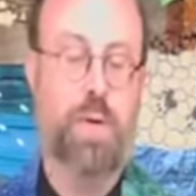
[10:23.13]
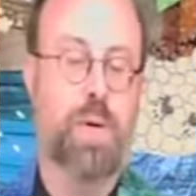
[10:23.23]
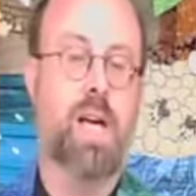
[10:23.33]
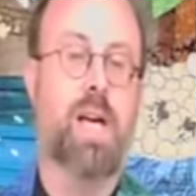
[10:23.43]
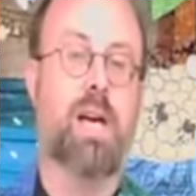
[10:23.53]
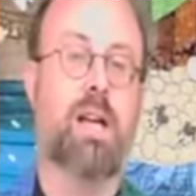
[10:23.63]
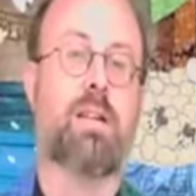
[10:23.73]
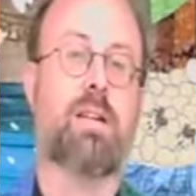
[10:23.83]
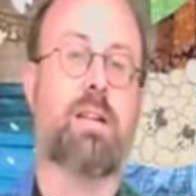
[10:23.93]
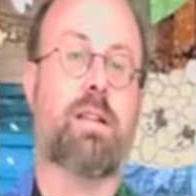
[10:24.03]
can."
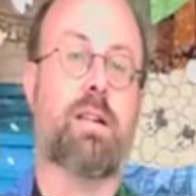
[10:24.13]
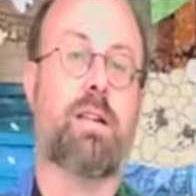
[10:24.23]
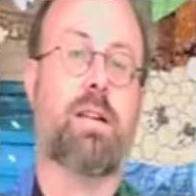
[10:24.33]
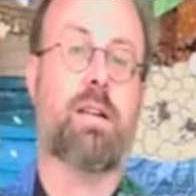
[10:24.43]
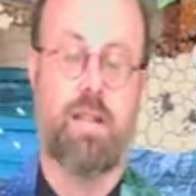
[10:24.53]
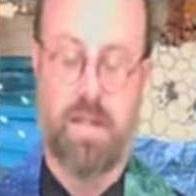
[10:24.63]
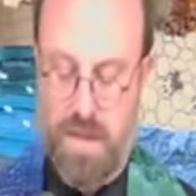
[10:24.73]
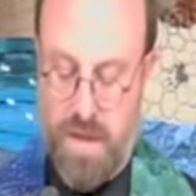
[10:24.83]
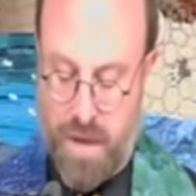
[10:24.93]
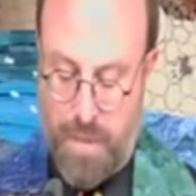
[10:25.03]

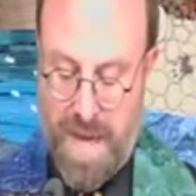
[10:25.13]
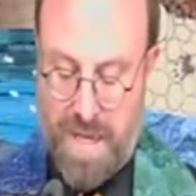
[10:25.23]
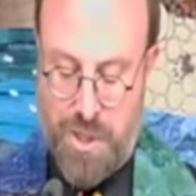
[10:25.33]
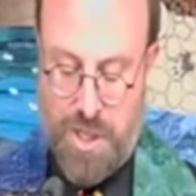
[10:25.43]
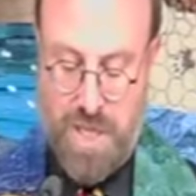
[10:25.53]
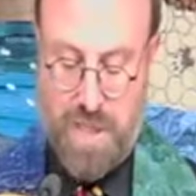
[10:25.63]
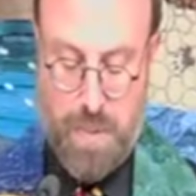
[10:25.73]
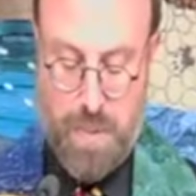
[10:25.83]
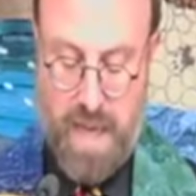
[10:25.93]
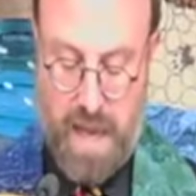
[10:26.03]
A mad chase
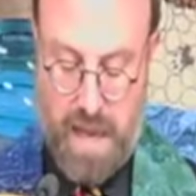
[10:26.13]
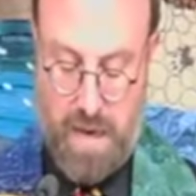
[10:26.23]
began.